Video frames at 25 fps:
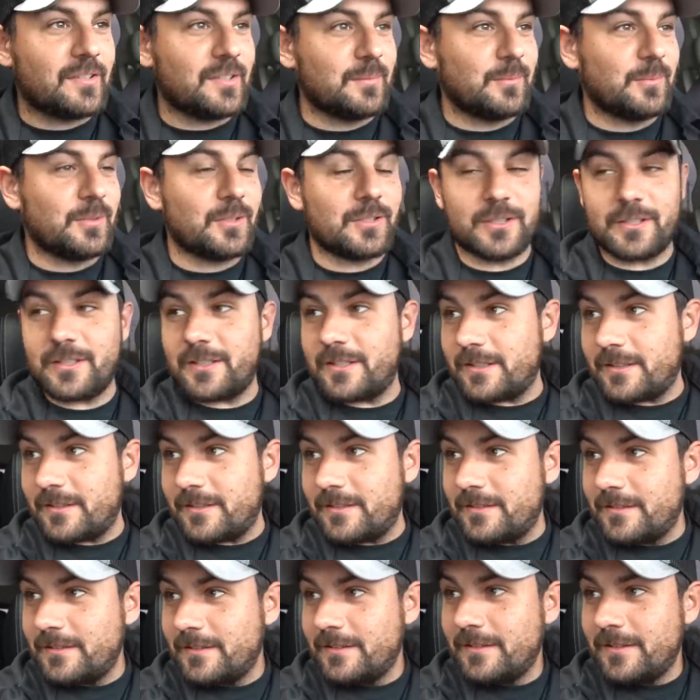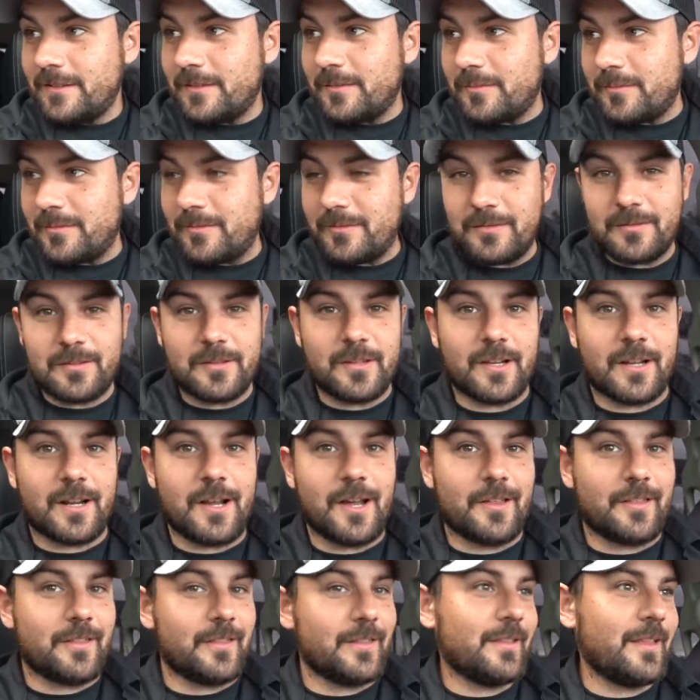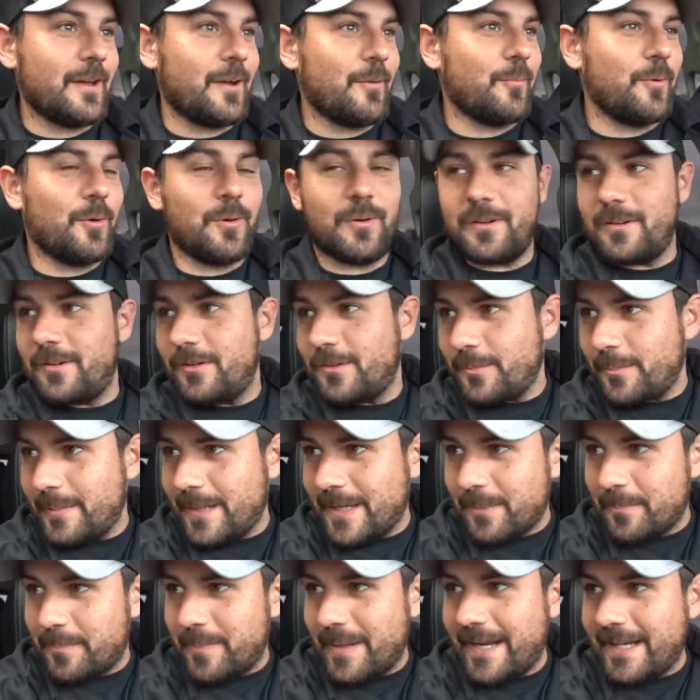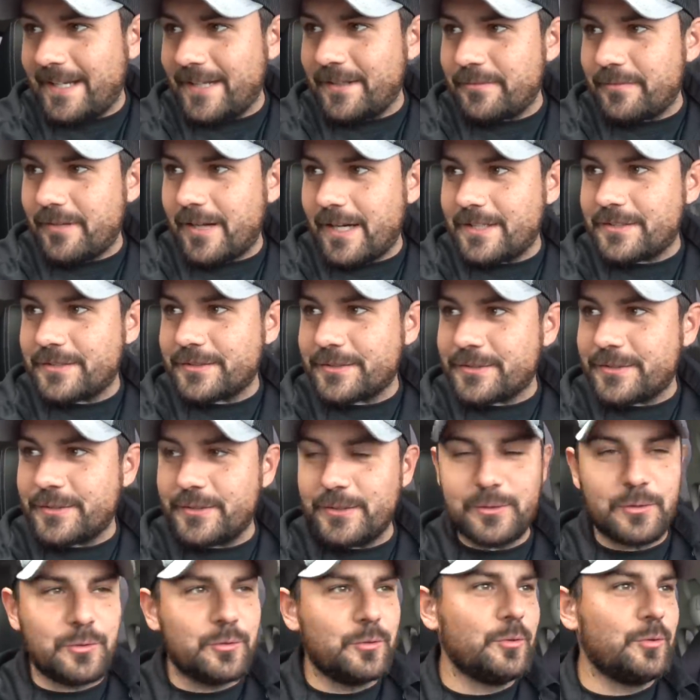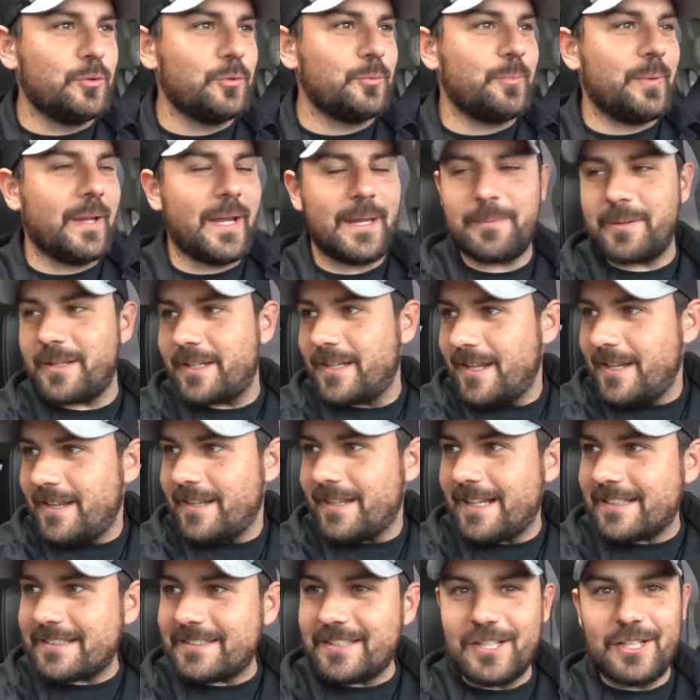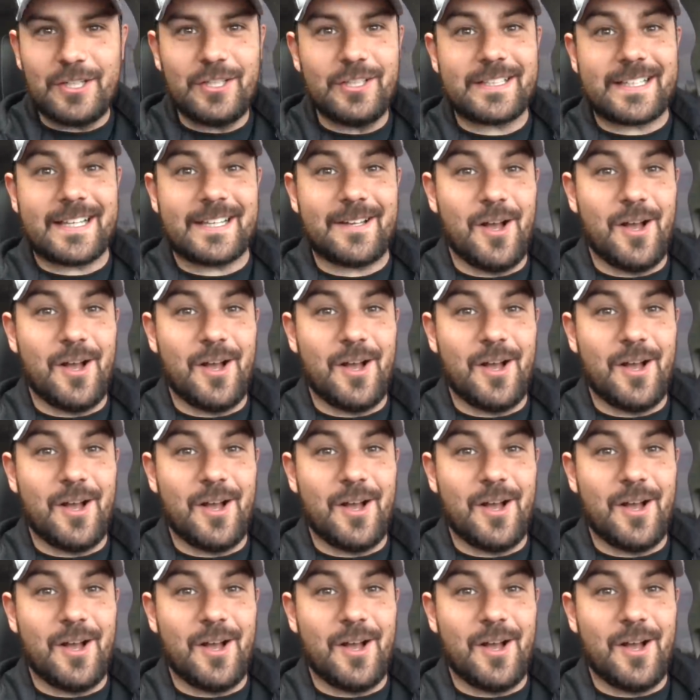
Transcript: similar to the that oh man, painted visor too. Ooh, baby. That's going to look